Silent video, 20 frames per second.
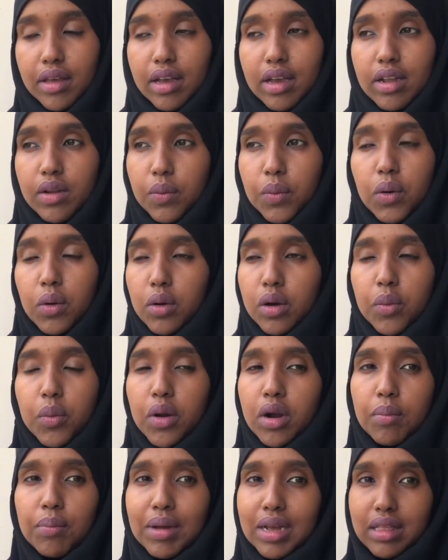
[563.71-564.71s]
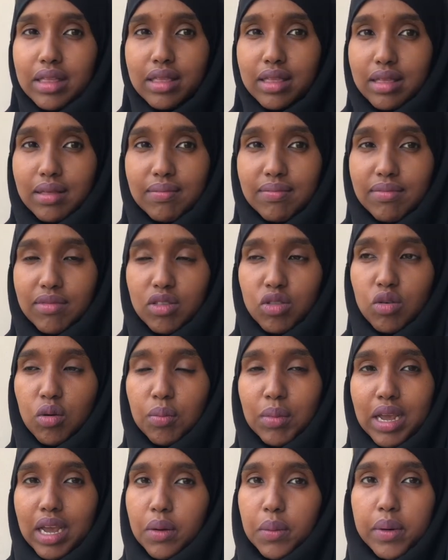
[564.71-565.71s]
it wouldn't be, to
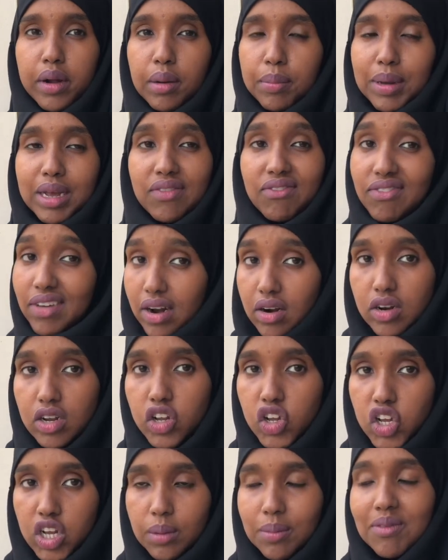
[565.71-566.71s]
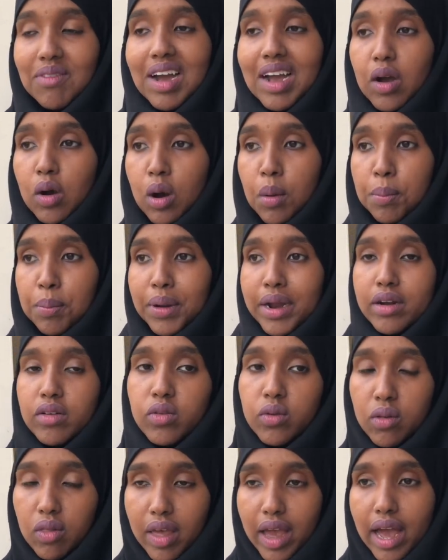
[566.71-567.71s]
me it would be very cheap if I compare
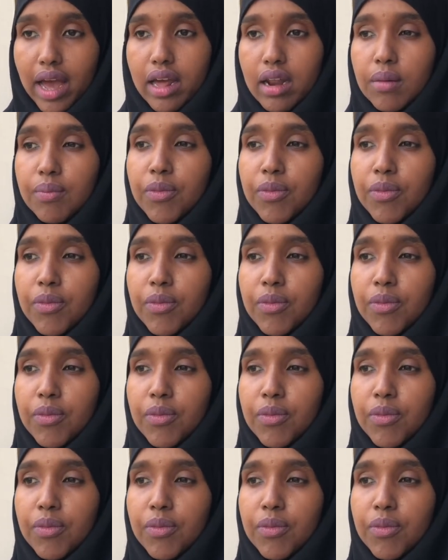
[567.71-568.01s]
to that.